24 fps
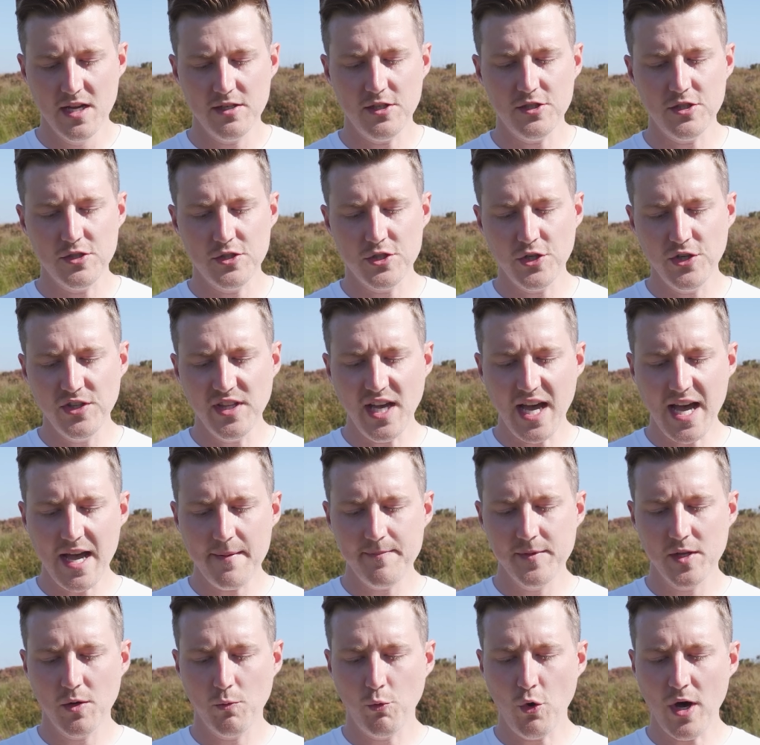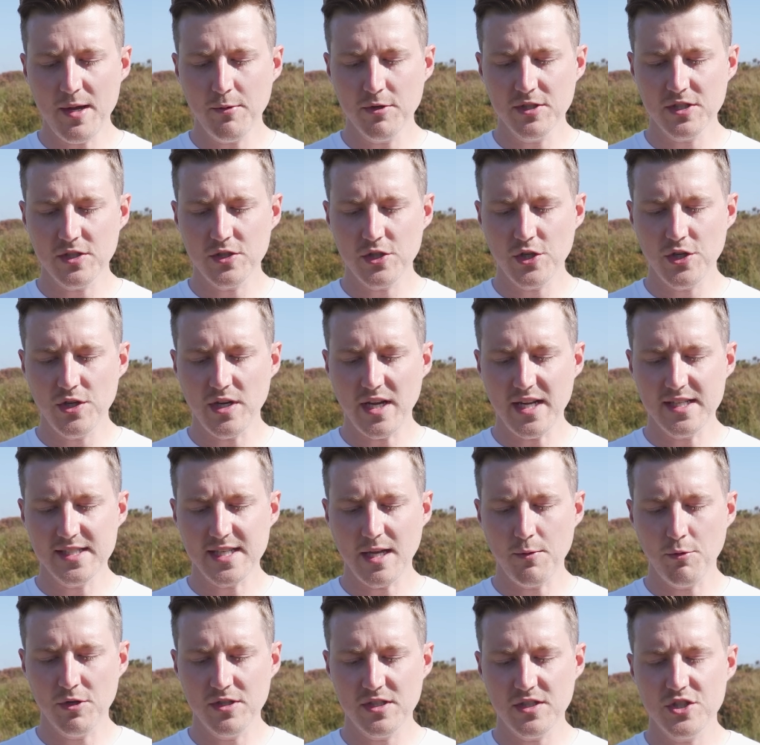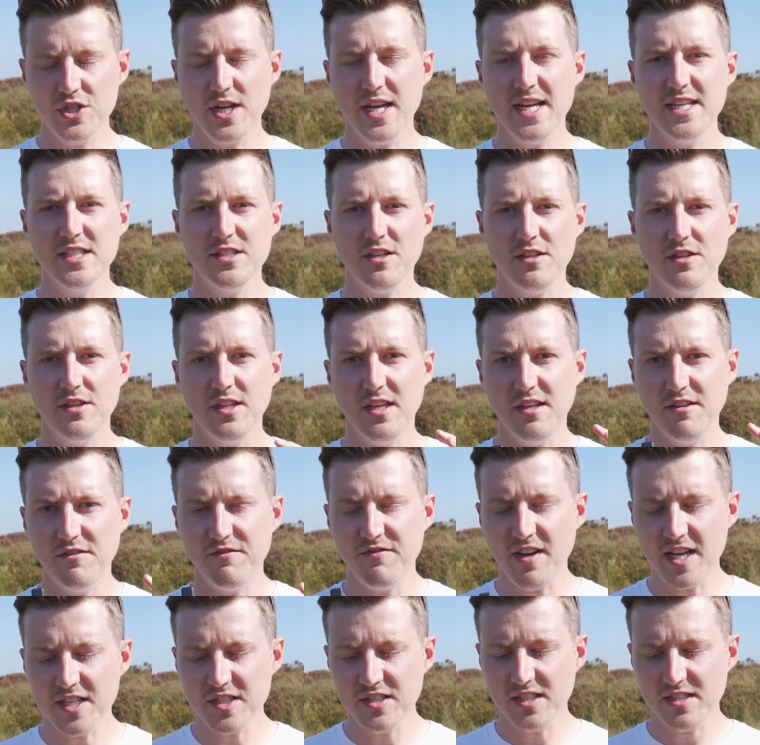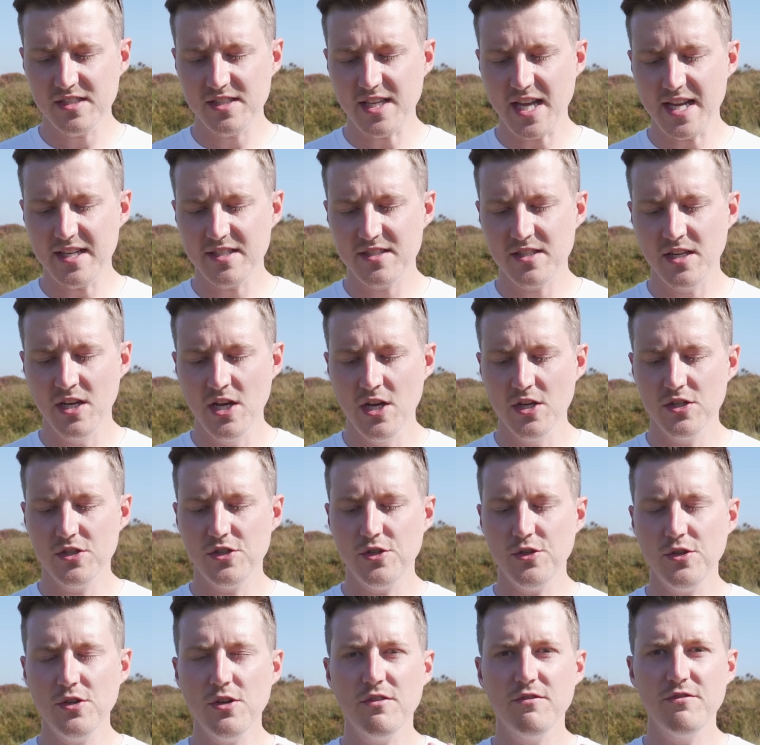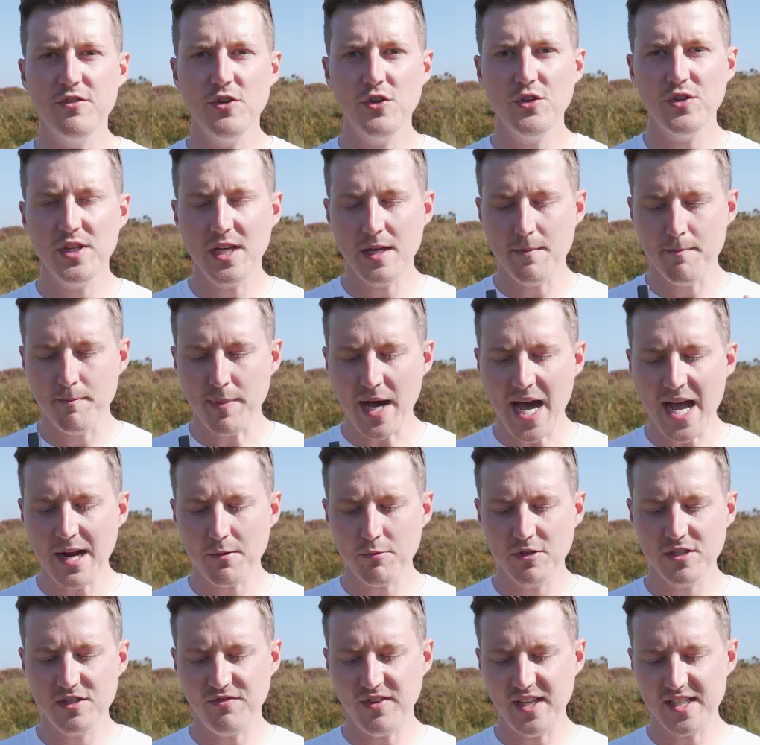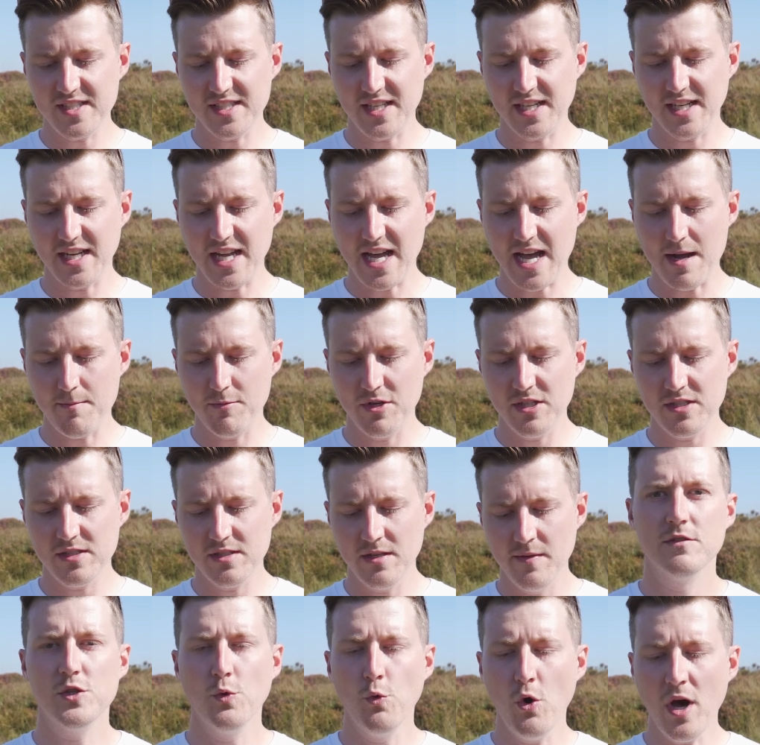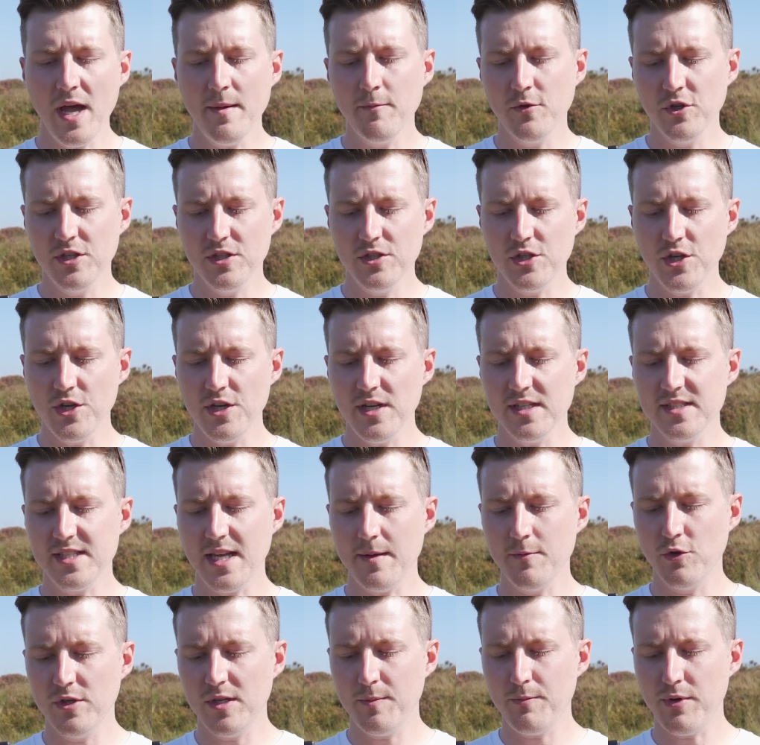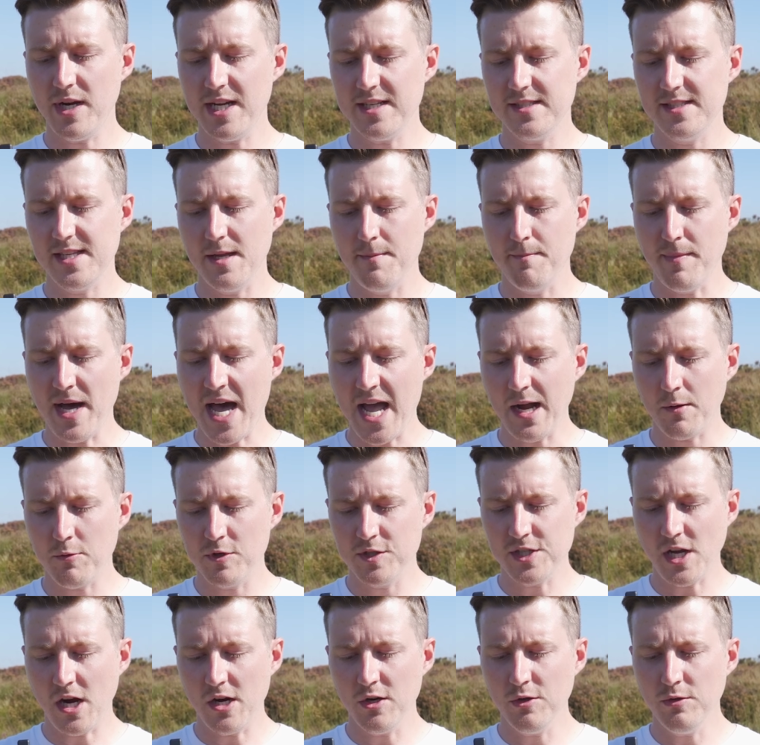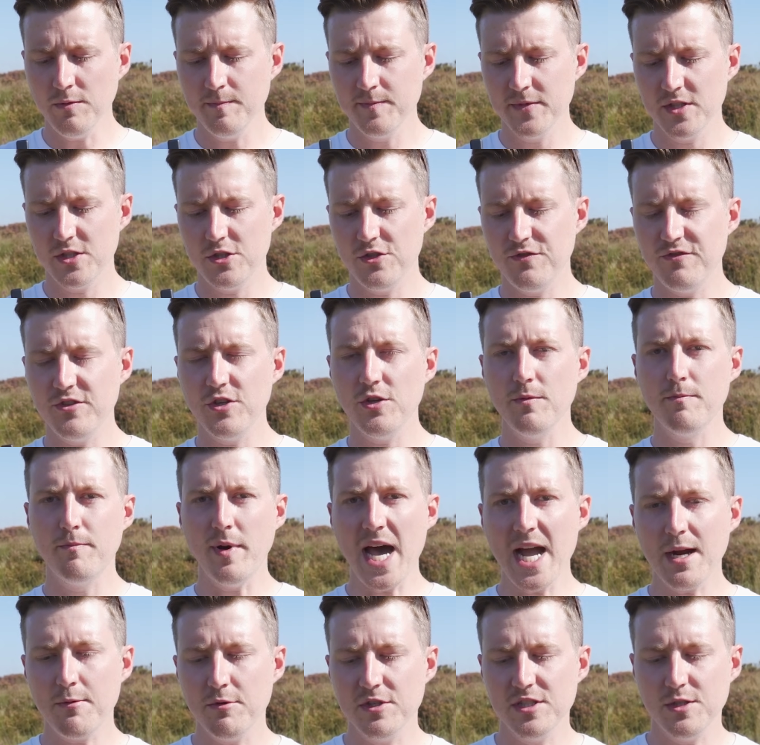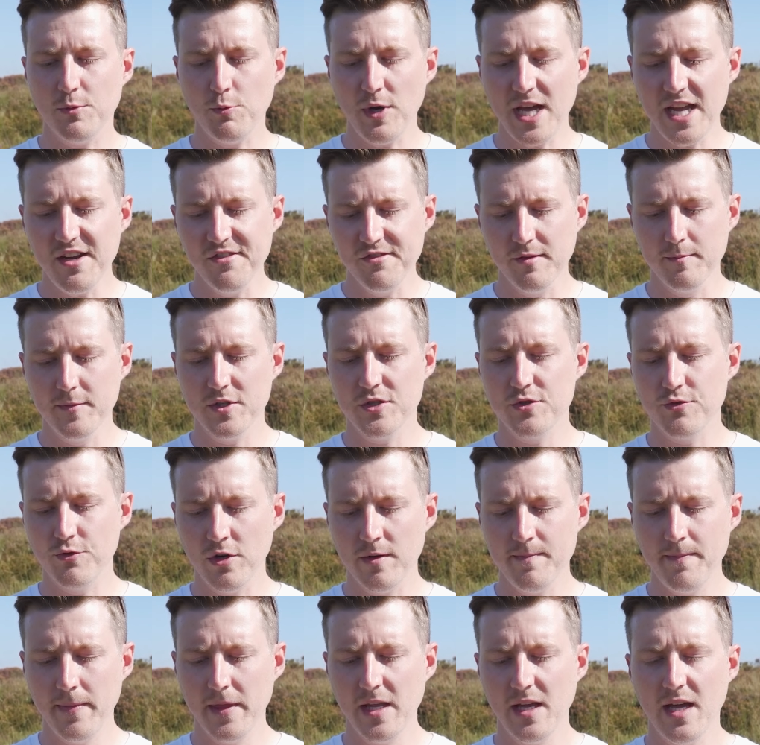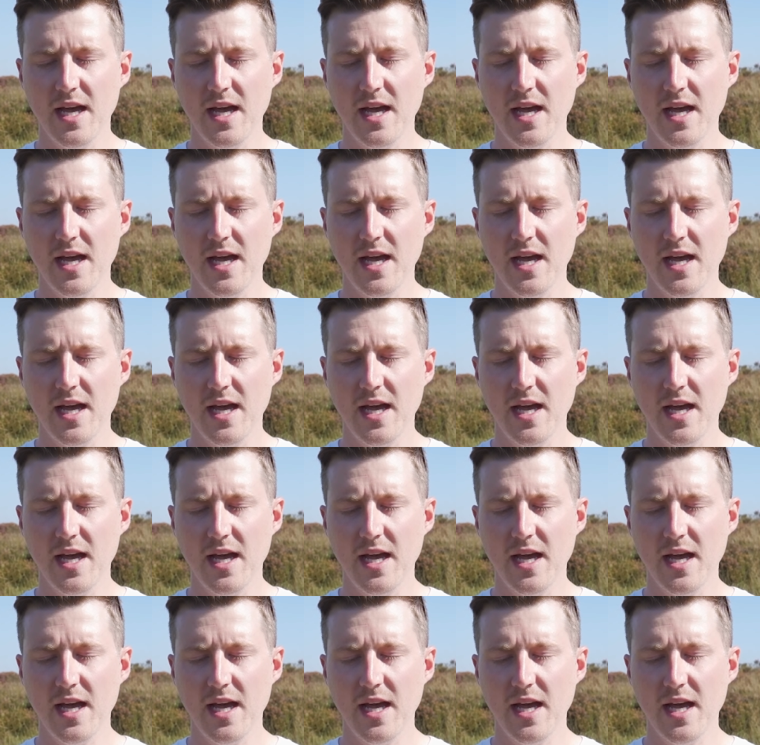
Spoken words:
Now to do that, what I want to do is I want to change the Vision Assist to view the backwards facing cameras. So what I'm going to do is I'm going to press the backwards arrow to view backwards away from the drone.